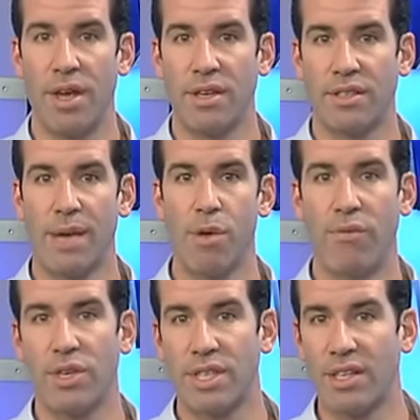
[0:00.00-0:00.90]
Same way
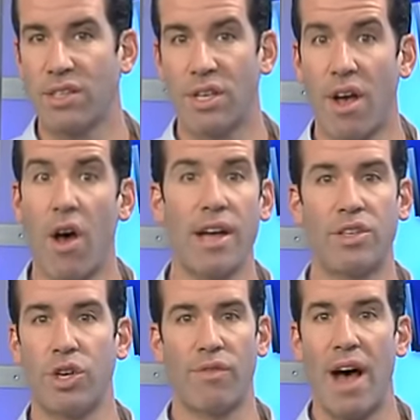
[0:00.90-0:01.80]
if you said to yourself, oh, I
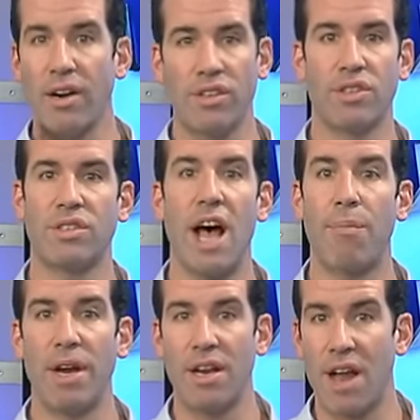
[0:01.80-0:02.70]
should have honored the
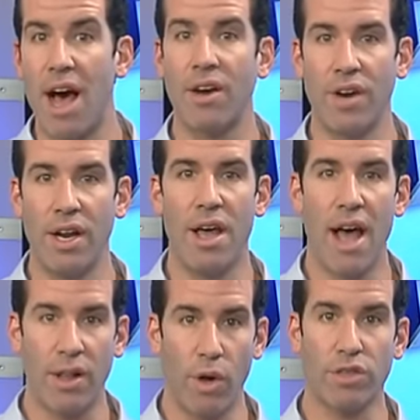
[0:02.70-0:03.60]
stop. I didn't honor it.
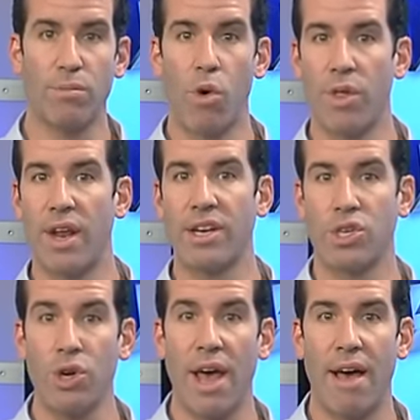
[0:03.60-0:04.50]
I lost more than I
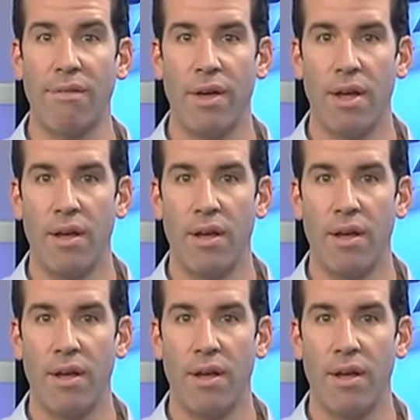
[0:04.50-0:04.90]
should have.